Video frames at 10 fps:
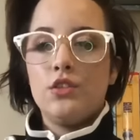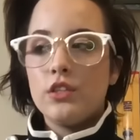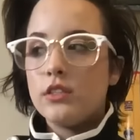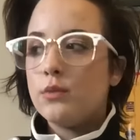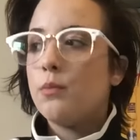
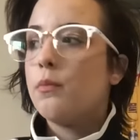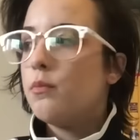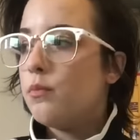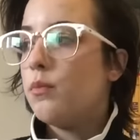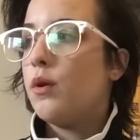just
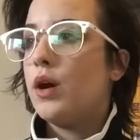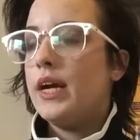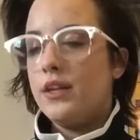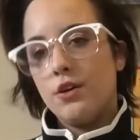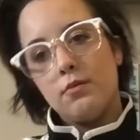
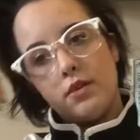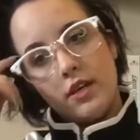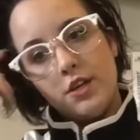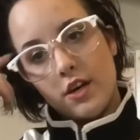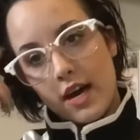in
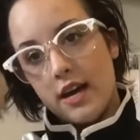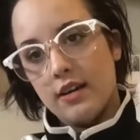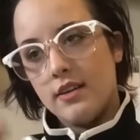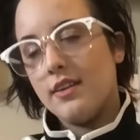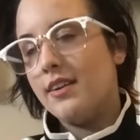your
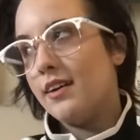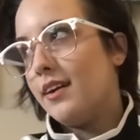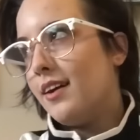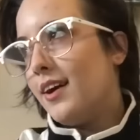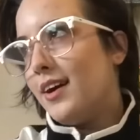head.
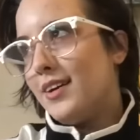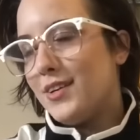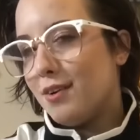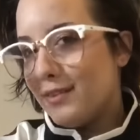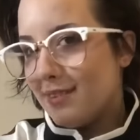
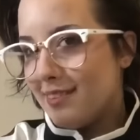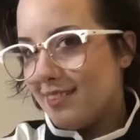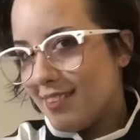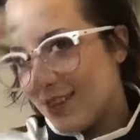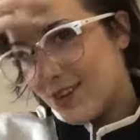Don't
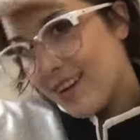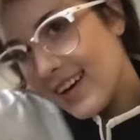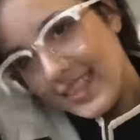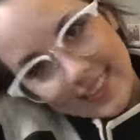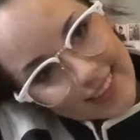look
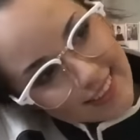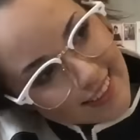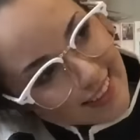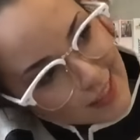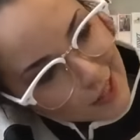crazy and like